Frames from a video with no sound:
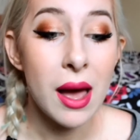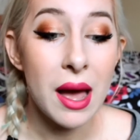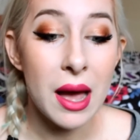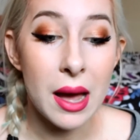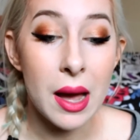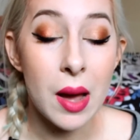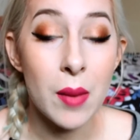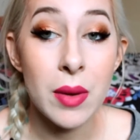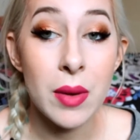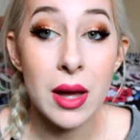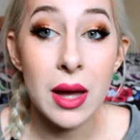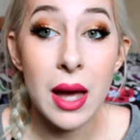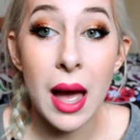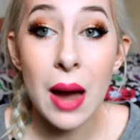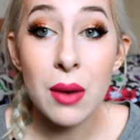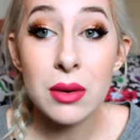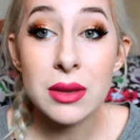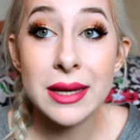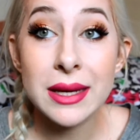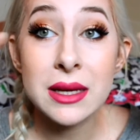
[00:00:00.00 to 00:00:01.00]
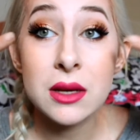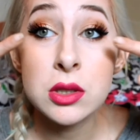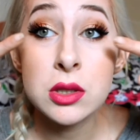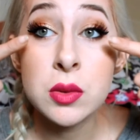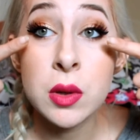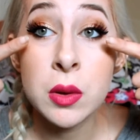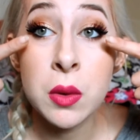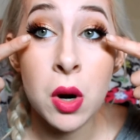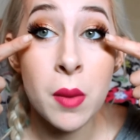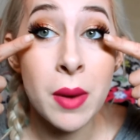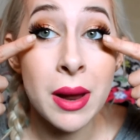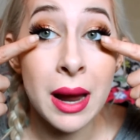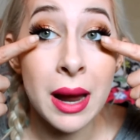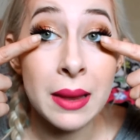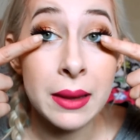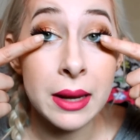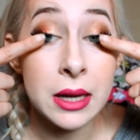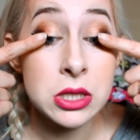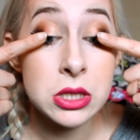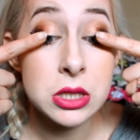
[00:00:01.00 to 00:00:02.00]
I would like you to ignore my
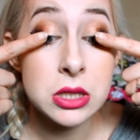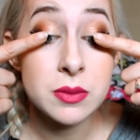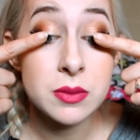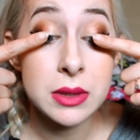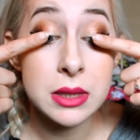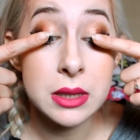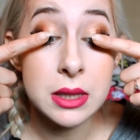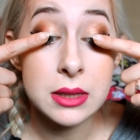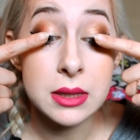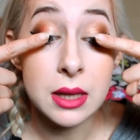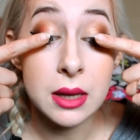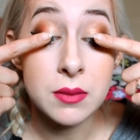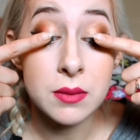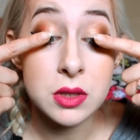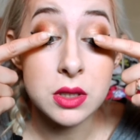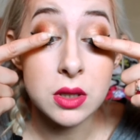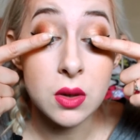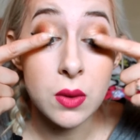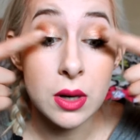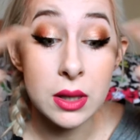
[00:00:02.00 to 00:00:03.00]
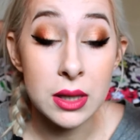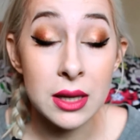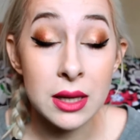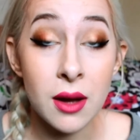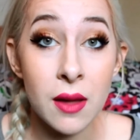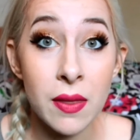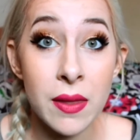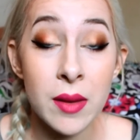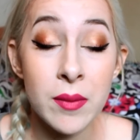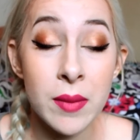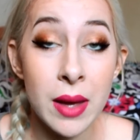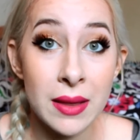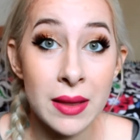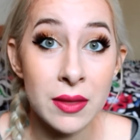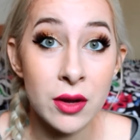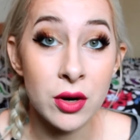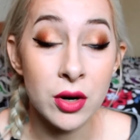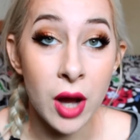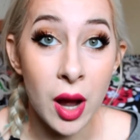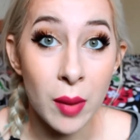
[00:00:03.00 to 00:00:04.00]
eyelashes because I'm still working on them
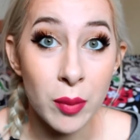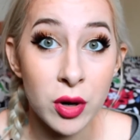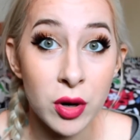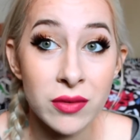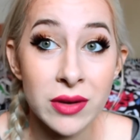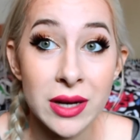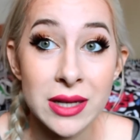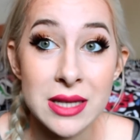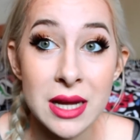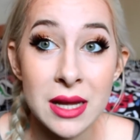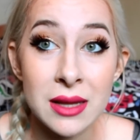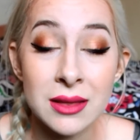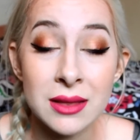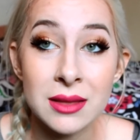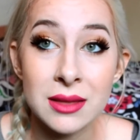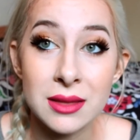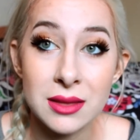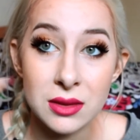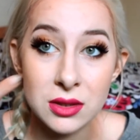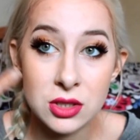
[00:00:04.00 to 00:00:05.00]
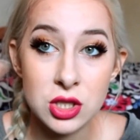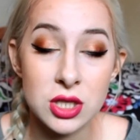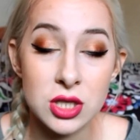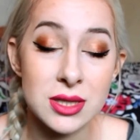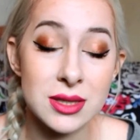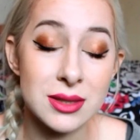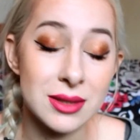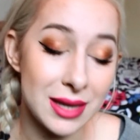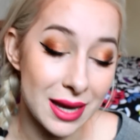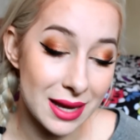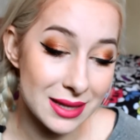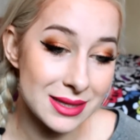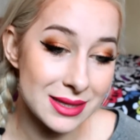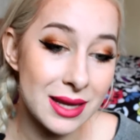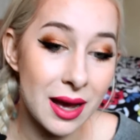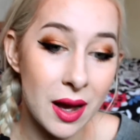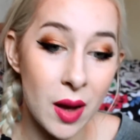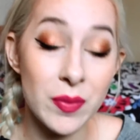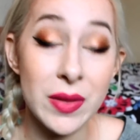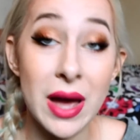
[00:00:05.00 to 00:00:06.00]
and they're not perfect, and just,
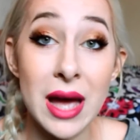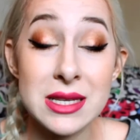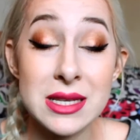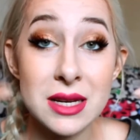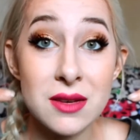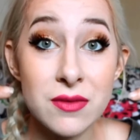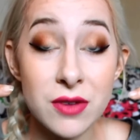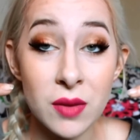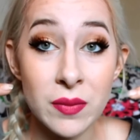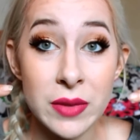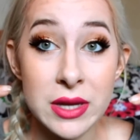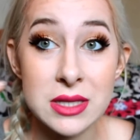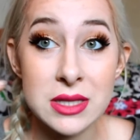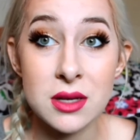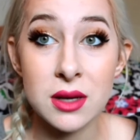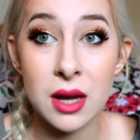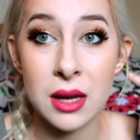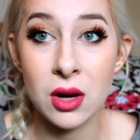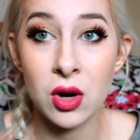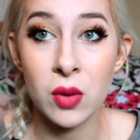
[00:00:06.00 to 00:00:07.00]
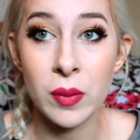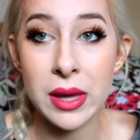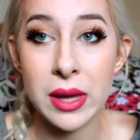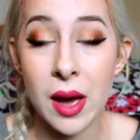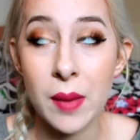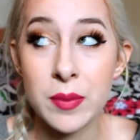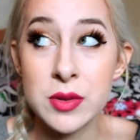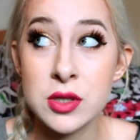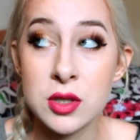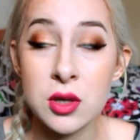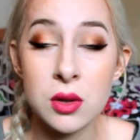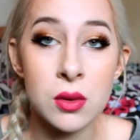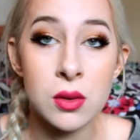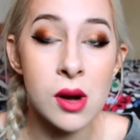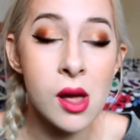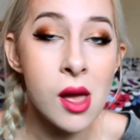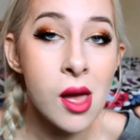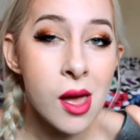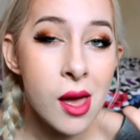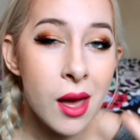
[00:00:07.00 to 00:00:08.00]
yes. I did film this look and it'll be up
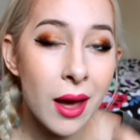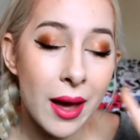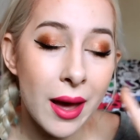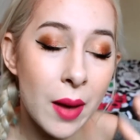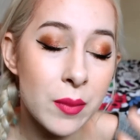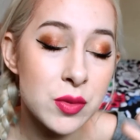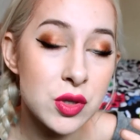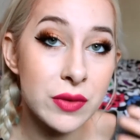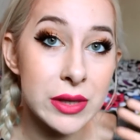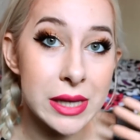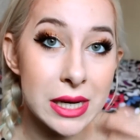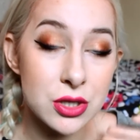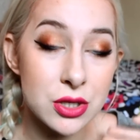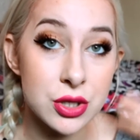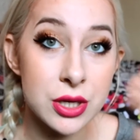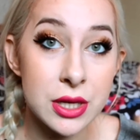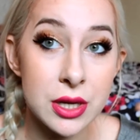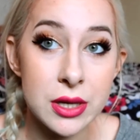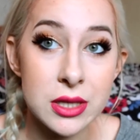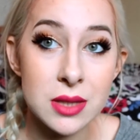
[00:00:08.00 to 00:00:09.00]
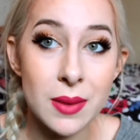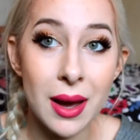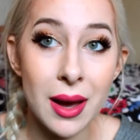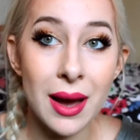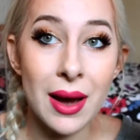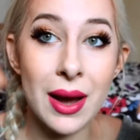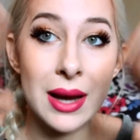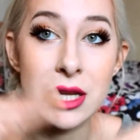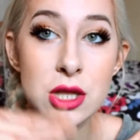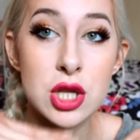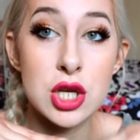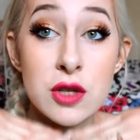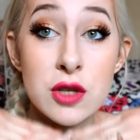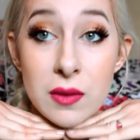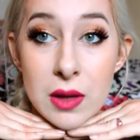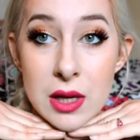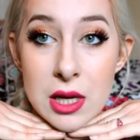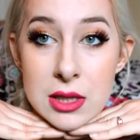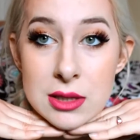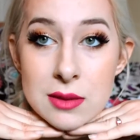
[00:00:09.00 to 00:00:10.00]
soon, so if you guys are curious about how I did this
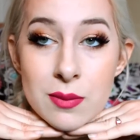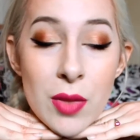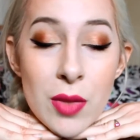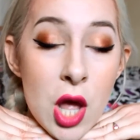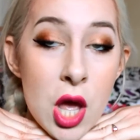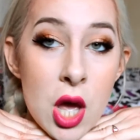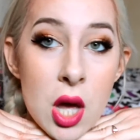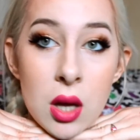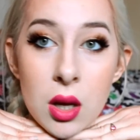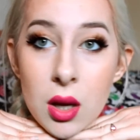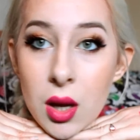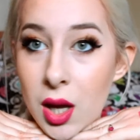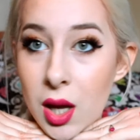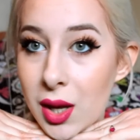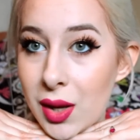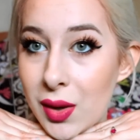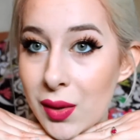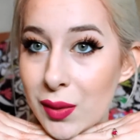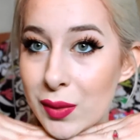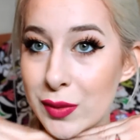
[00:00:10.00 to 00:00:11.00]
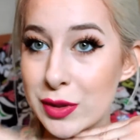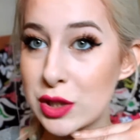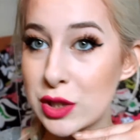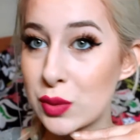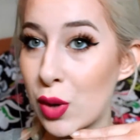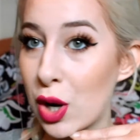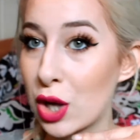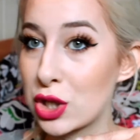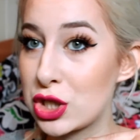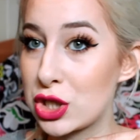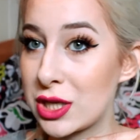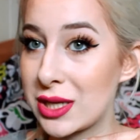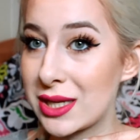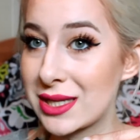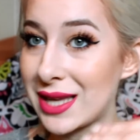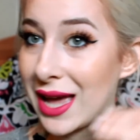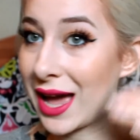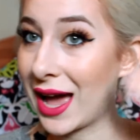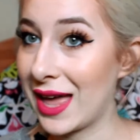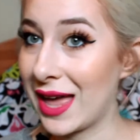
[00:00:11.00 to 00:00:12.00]
face. Oh,
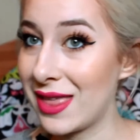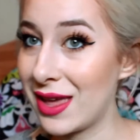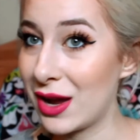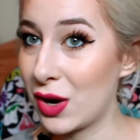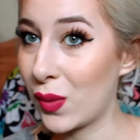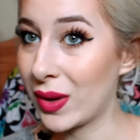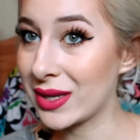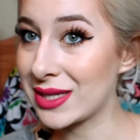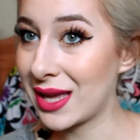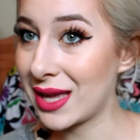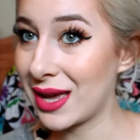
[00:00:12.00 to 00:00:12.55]
swatches. Hi there, what's